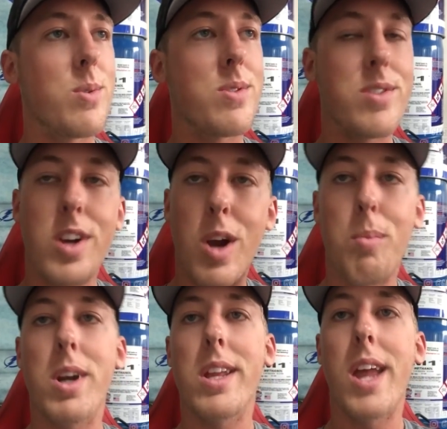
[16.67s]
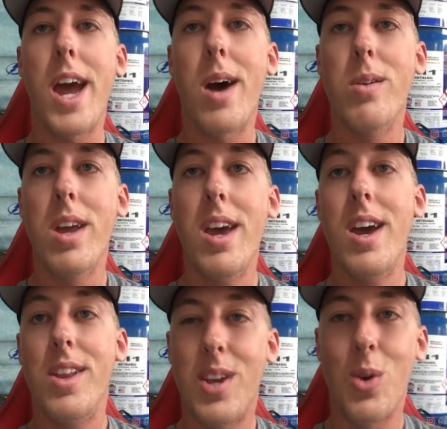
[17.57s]
It was zero money down,
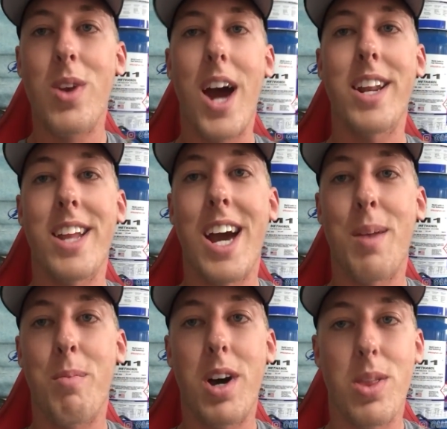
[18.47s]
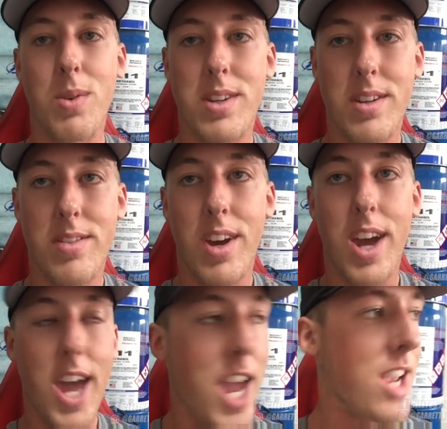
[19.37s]
$299 a month, which is
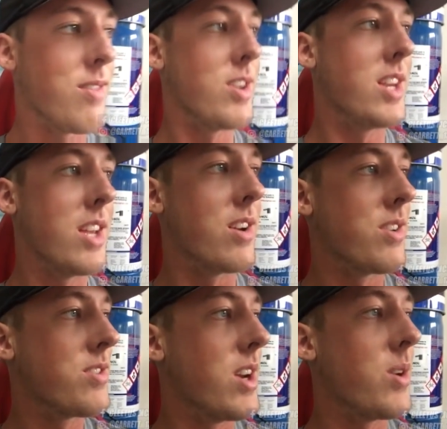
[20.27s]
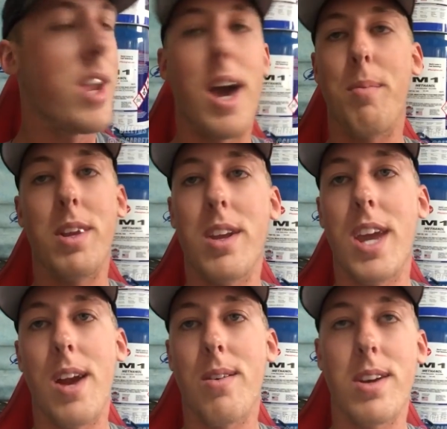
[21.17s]
a heck of a deal. So yeah, I mean, you
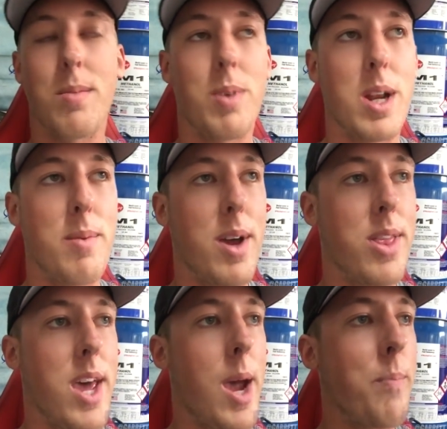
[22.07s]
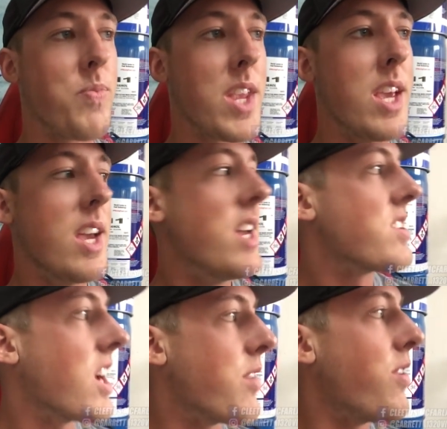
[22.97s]
can't really complain about that.
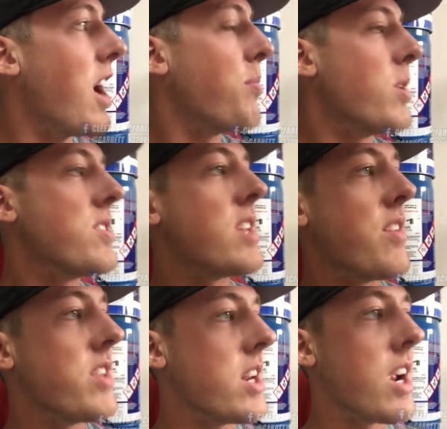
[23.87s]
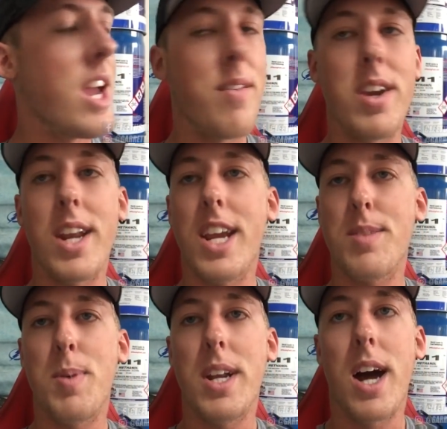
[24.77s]
It's got a 5.7 liter Hemi and
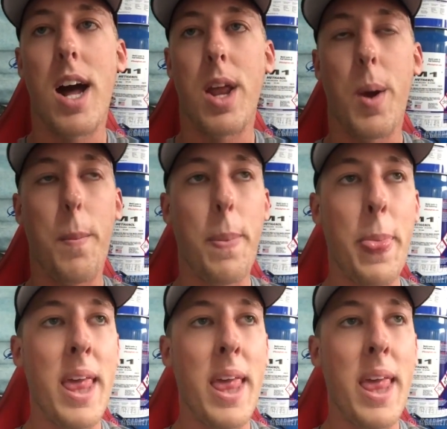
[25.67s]
8-speed auto.